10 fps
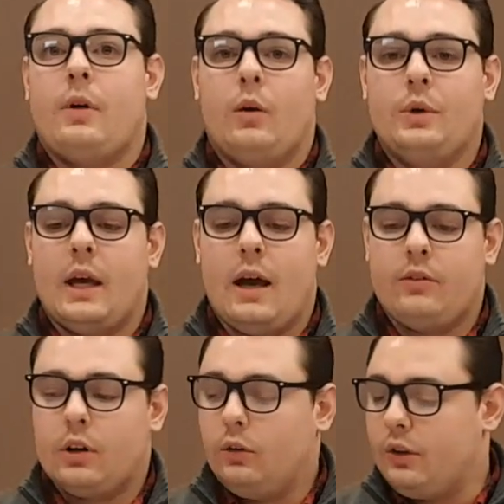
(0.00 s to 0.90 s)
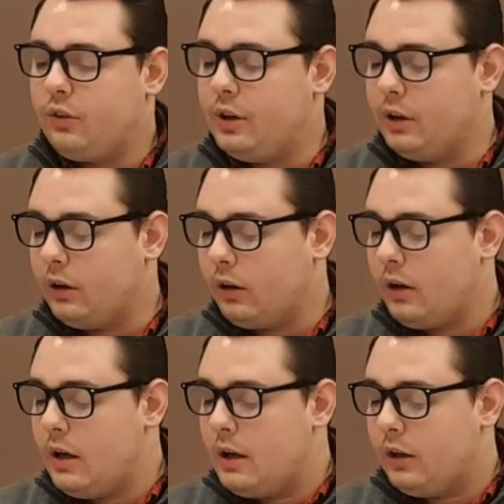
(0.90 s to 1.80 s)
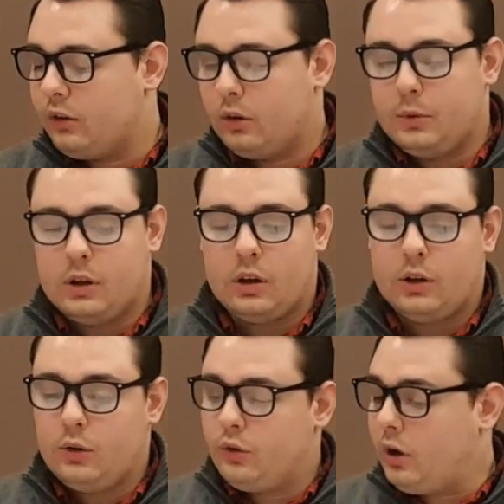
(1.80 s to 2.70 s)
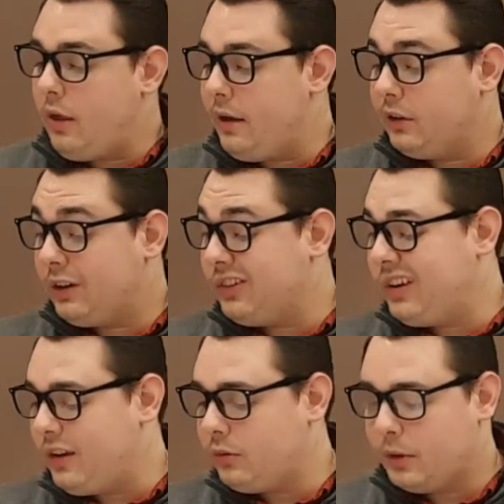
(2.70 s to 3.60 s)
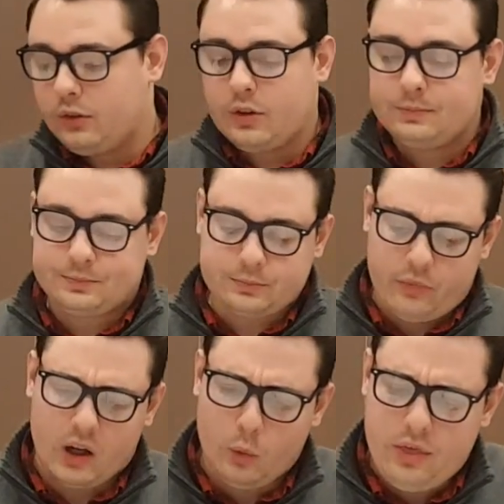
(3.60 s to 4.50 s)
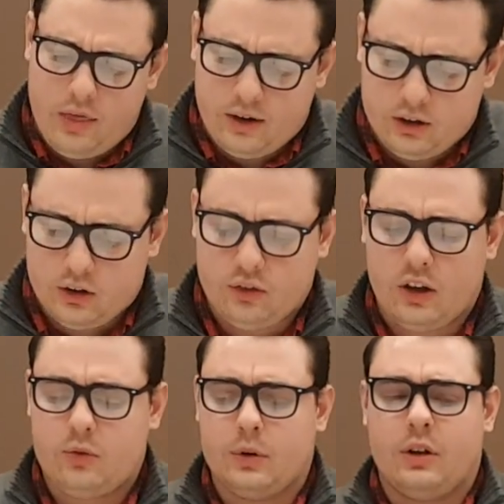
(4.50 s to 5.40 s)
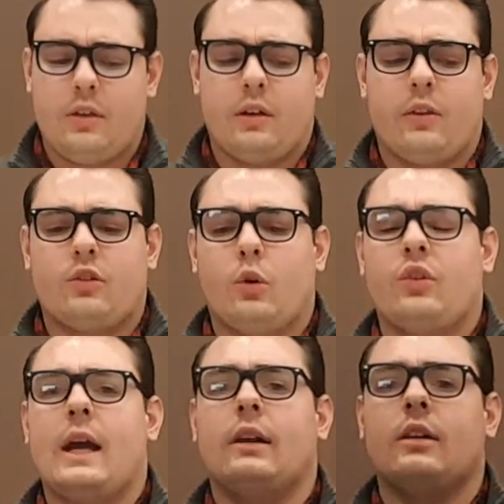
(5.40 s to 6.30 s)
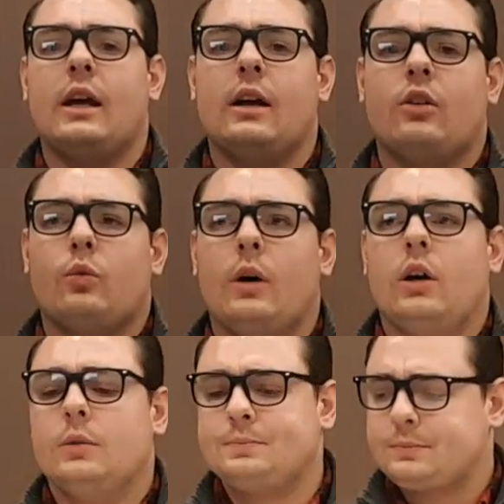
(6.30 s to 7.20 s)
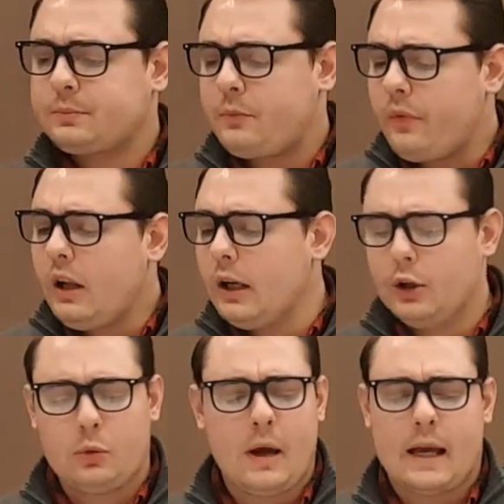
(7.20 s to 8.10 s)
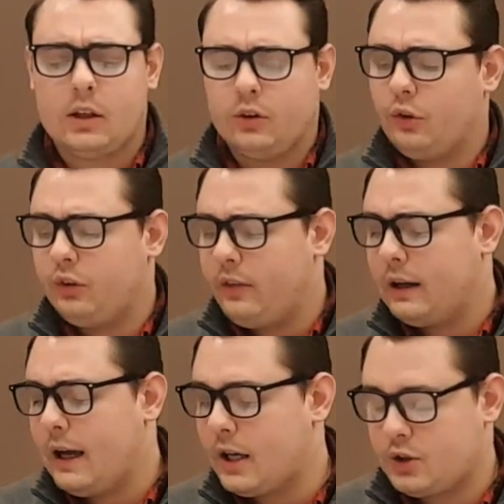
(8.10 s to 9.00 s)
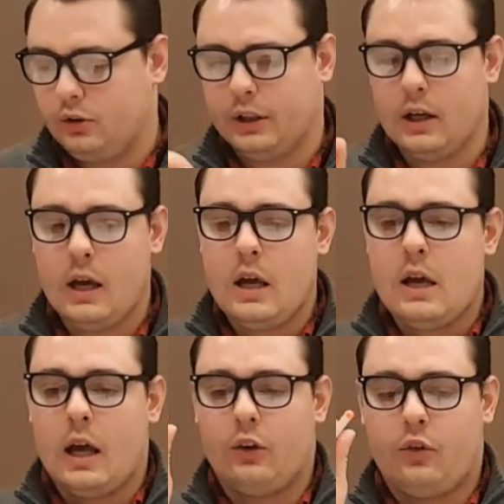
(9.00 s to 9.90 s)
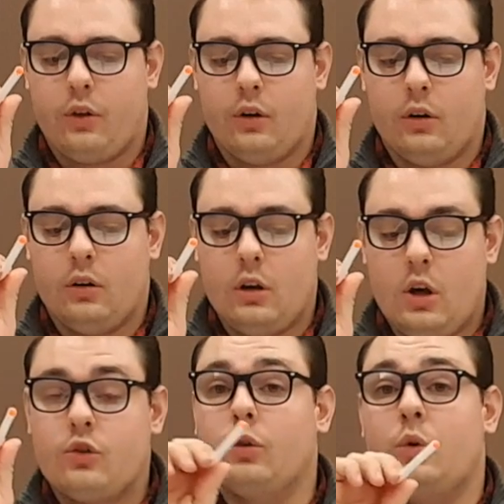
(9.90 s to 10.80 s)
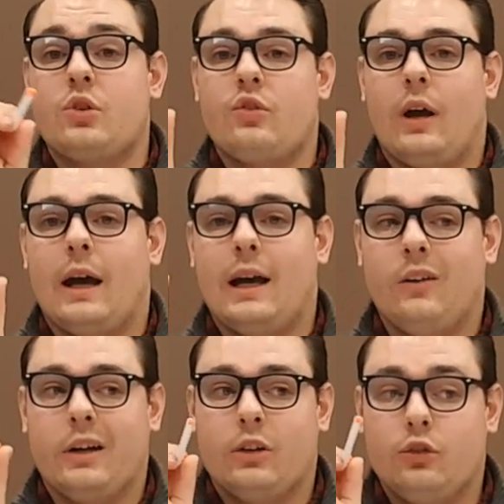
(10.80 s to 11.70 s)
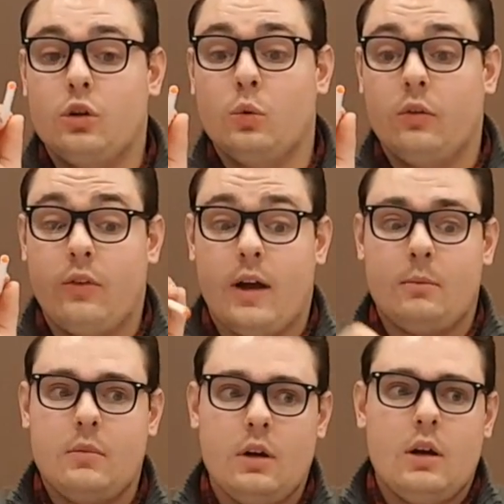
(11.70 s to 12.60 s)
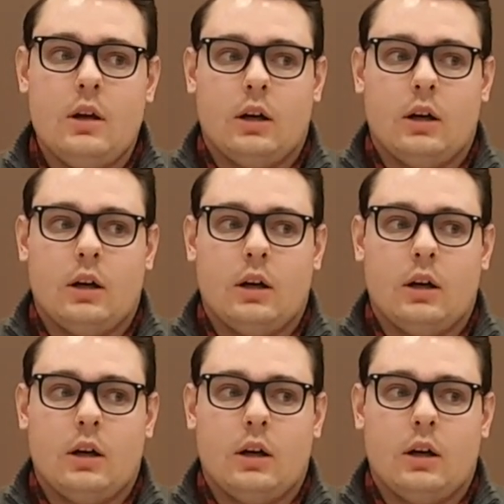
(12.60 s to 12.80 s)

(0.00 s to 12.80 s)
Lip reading: that we have in our list here is going to be using authentic assessment. And with authentic assessment, I think this goes hand in hand as well. In your packet, you'll see that I actually, as the solutions, I highlighted 2 of them